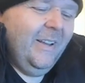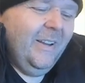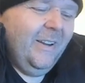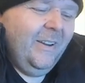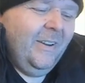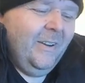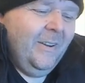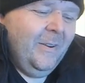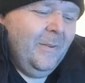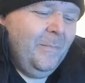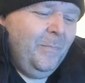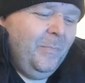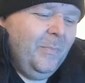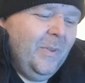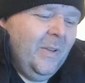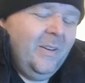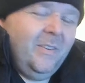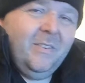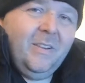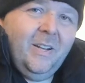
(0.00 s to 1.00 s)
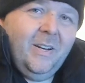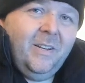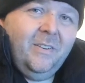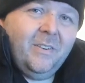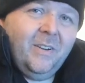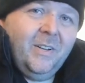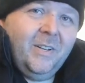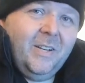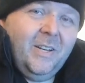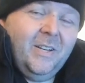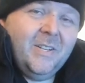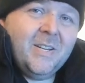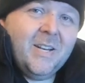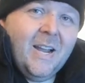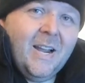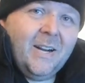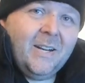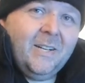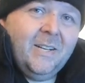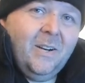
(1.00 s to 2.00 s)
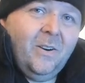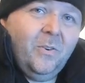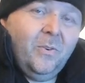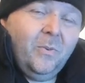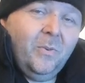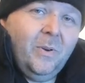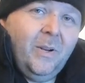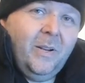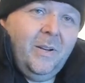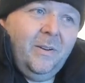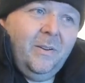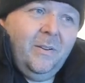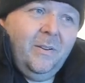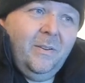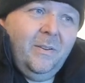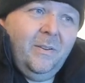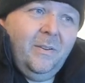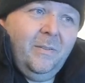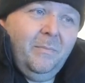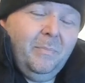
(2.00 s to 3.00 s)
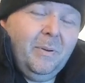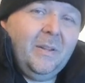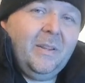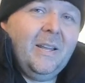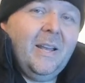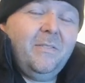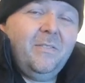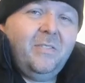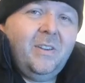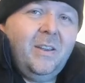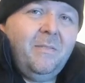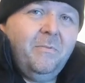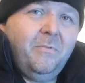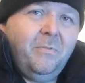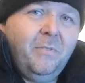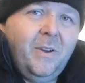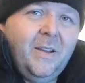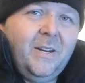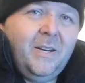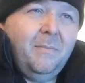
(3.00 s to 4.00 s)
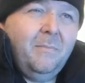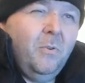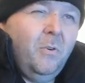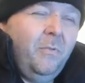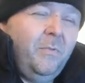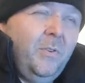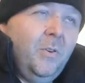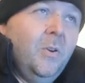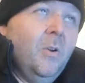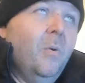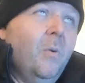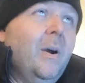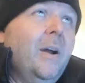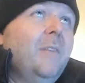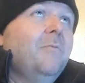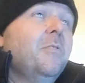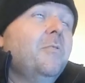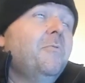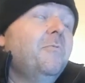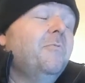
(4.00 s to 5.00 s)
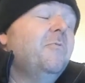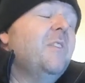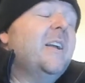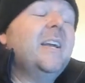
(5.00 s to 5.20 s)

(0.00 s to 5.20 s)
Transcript: Um, and he's and he's on he's knocked out, right? But that same fight in the movie will go on for frickin'